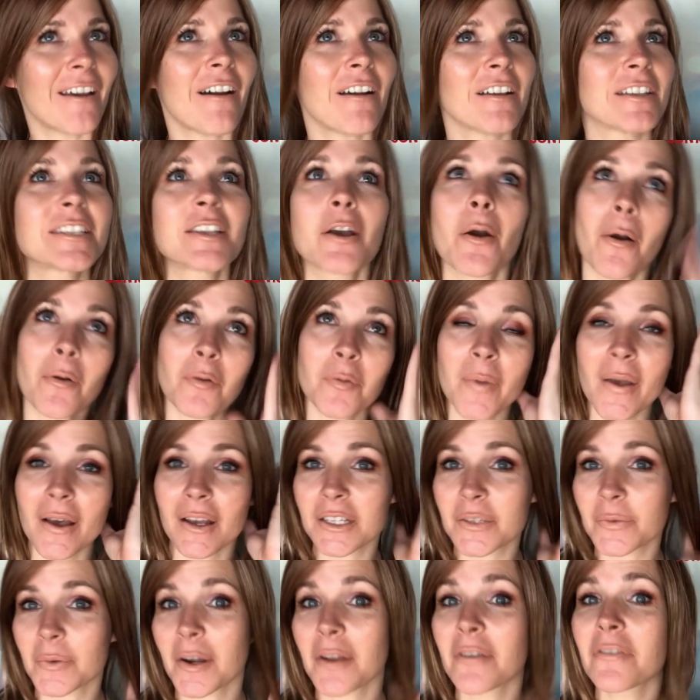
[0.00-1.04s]
so I'm gonna be
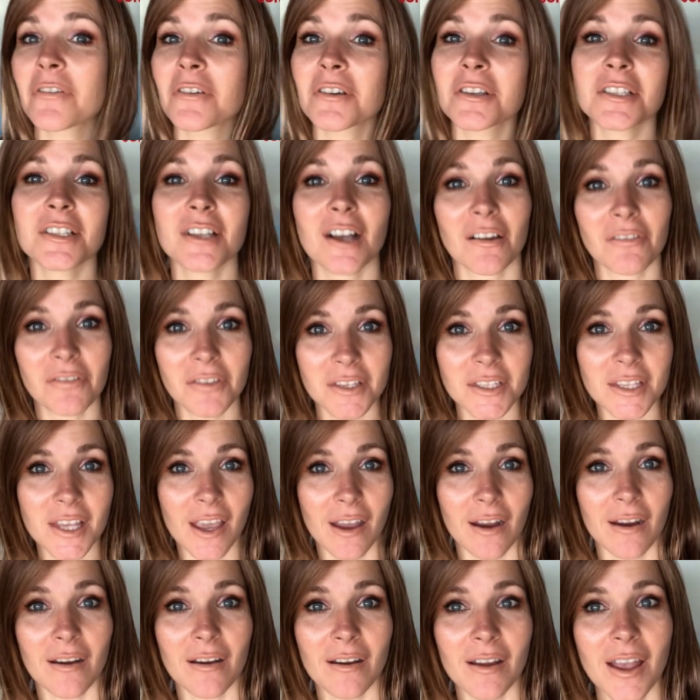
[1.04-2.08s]
honest, when I first got this
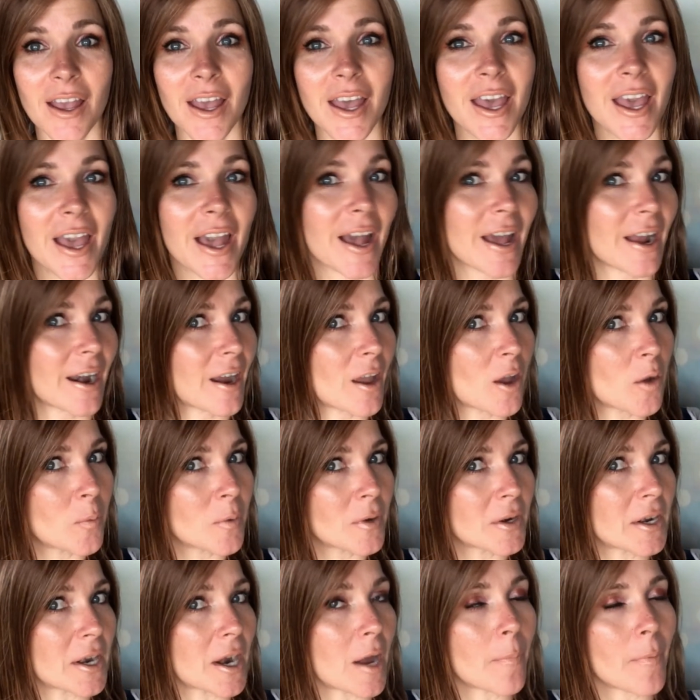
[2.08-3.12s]
hair and I opened
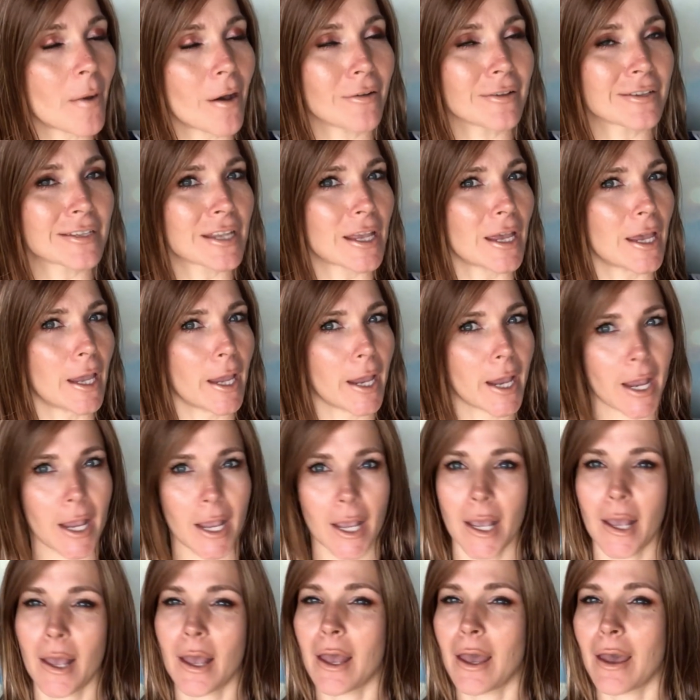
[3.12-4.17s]
it up, I was like,
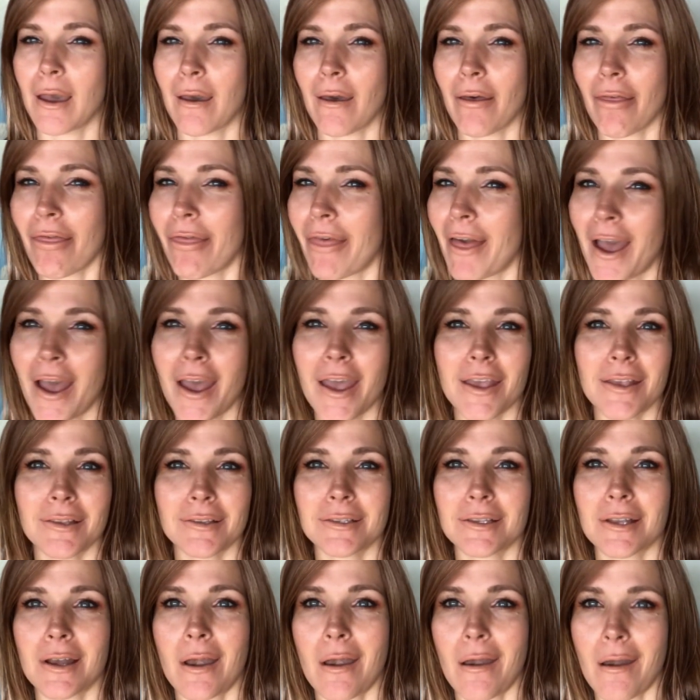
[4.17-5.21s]
that is
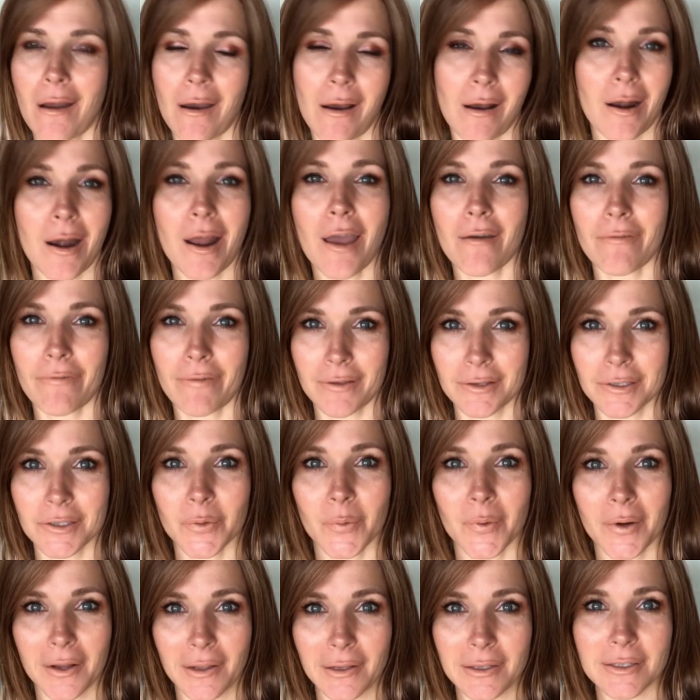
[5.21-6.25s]
not
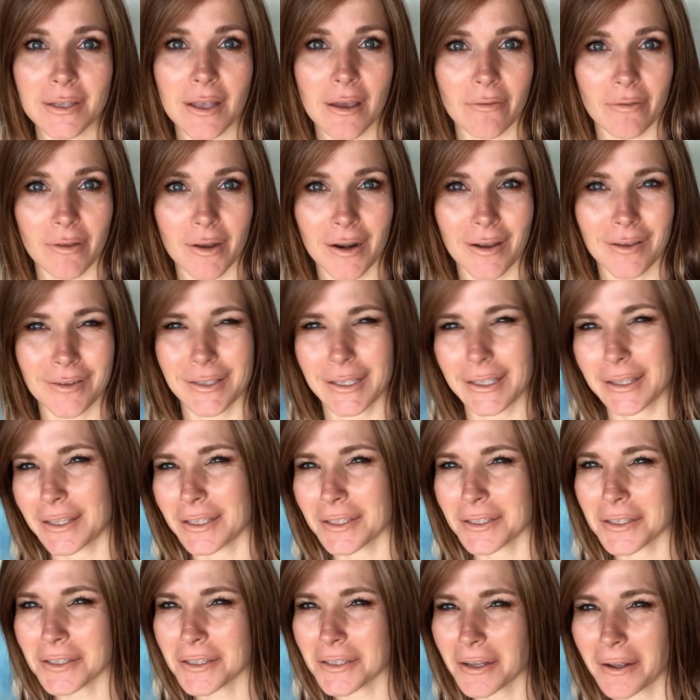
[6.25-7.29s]
FS27. I was like,
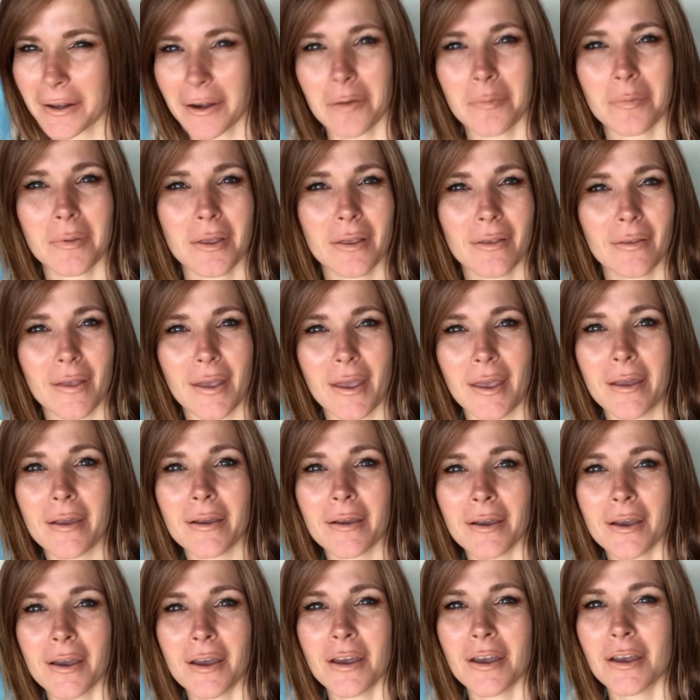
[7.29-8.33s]
this has got to be like
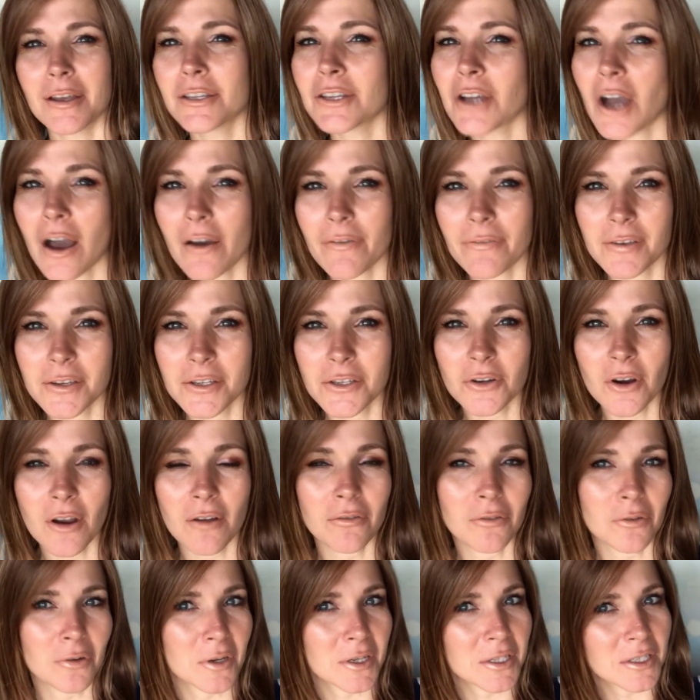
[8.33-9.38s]
toffee
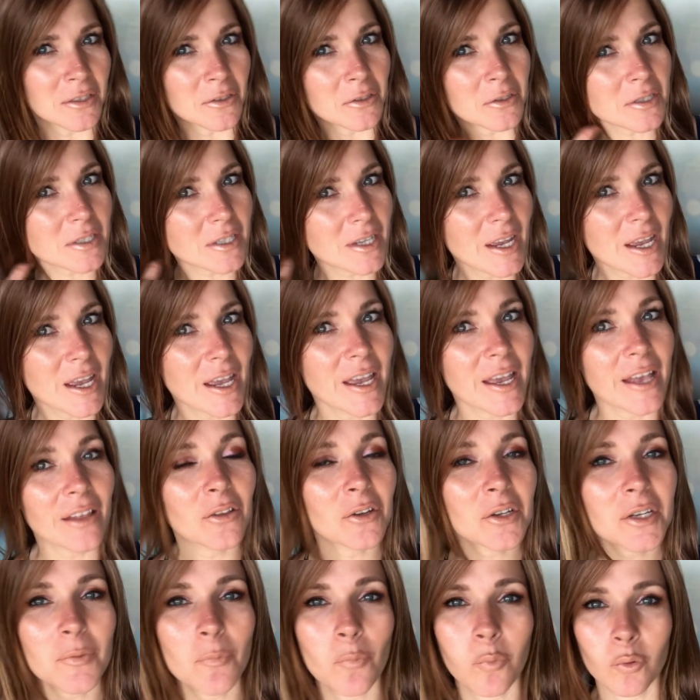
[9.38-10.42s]
truffle, because it
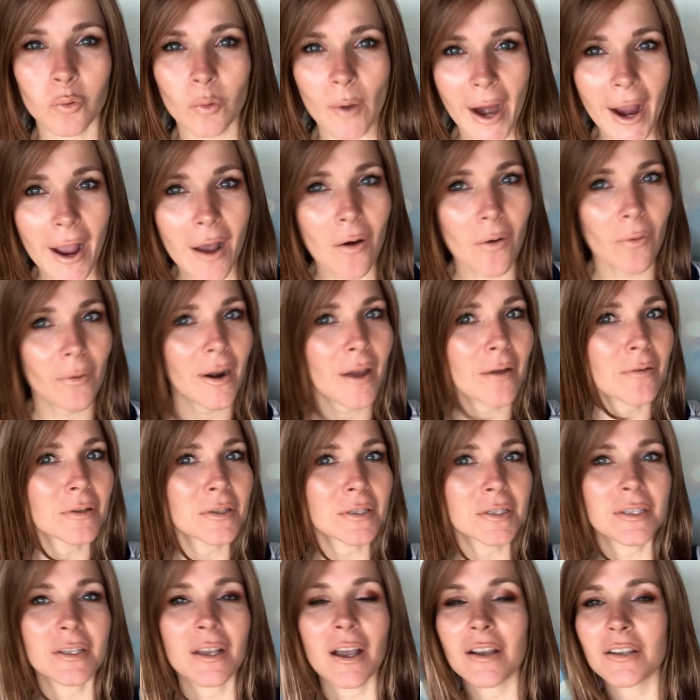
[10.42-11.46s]
looked brown. I
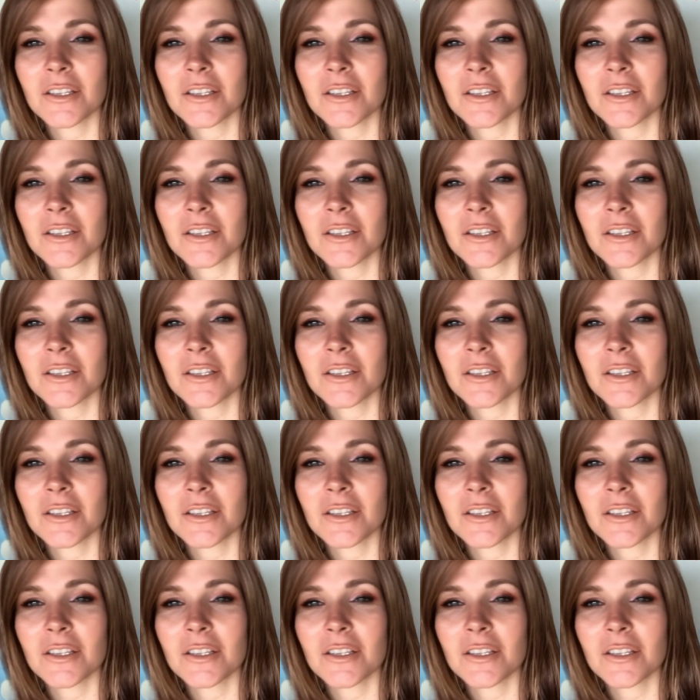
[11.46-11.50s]
was